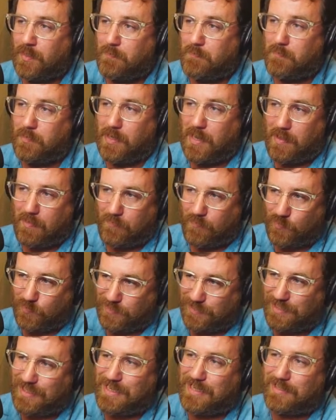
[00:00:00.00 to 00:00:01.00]
but I
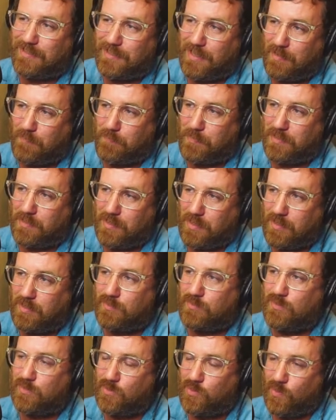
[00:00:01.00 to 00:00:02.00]
would think that
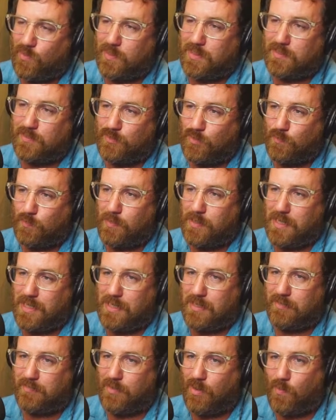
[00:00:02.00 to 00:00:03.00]
because the target
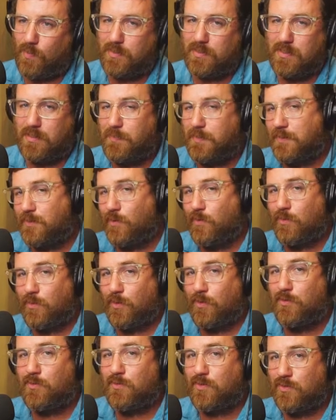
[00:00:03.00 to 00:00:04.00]
superheat is always going to be so
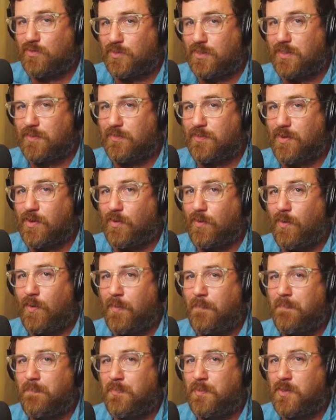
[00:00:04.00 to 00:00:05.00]
close to zero,
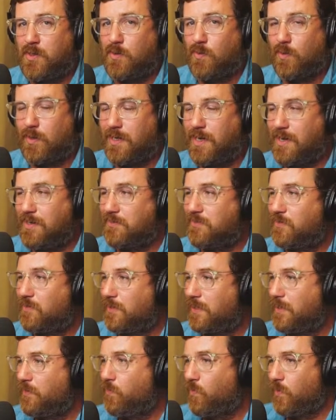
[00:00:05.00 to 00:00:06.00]
you are
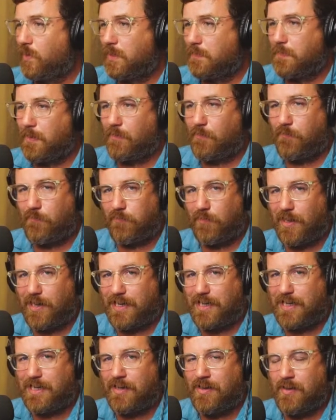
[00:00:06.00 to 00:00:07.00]
constantly worried about
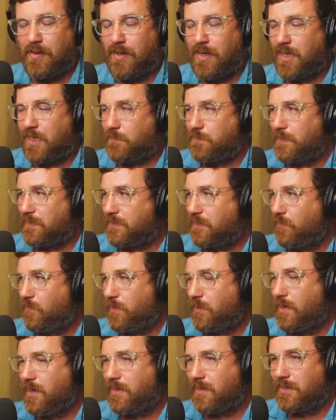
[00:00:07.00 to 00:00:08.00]
flooding, especially
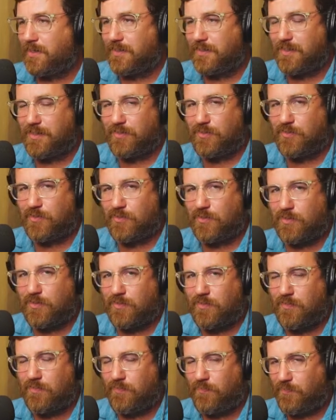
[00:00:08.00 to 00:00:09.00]
when you had a condenser,
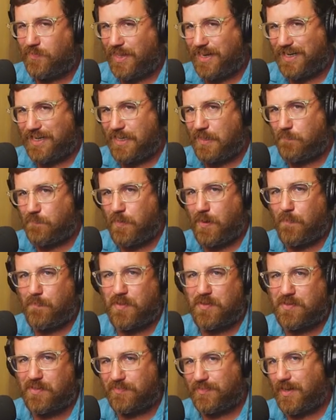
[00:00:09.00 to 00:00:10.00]
not a heat pump
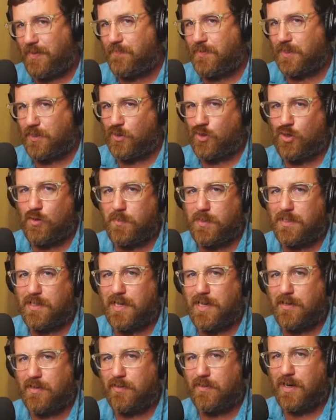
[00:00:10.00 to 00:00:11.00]
that doesn't have an
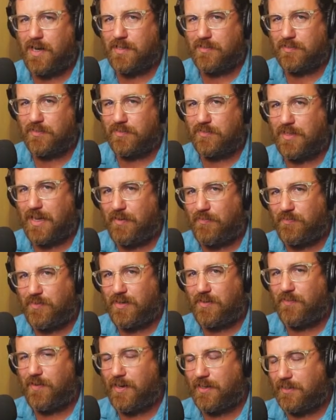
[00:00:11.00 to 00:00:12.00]
accumulator as a
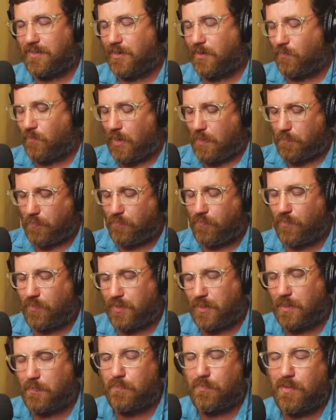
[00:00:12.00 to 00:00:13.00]
safety right there, right before
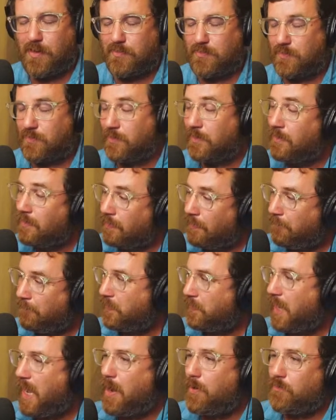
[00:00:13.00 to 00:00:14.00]
the compressor.
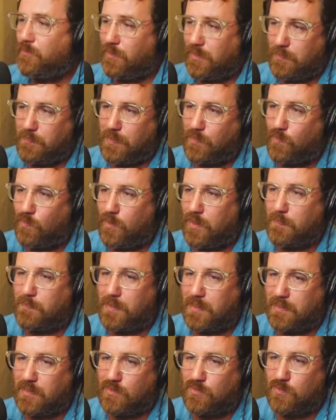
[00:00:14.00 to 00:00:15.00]
I would really be worried
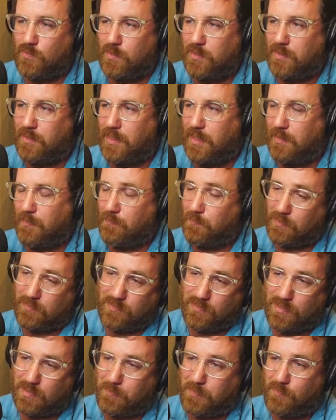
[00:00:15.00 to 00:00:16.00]
about that sort of thing.
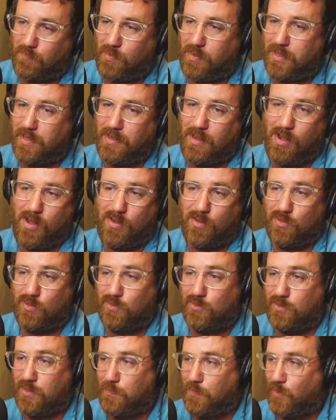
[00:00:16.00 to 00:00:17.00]
Plus, they're going to be running
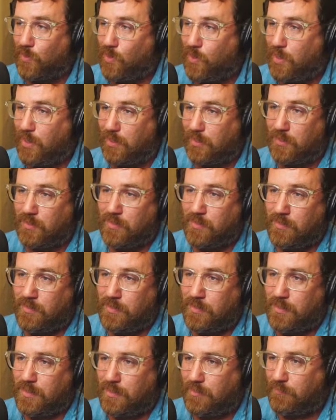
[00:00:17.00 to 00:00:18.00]
all summer long
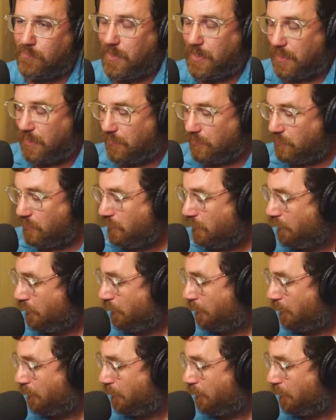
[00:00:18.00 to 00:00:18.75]
in Vegas.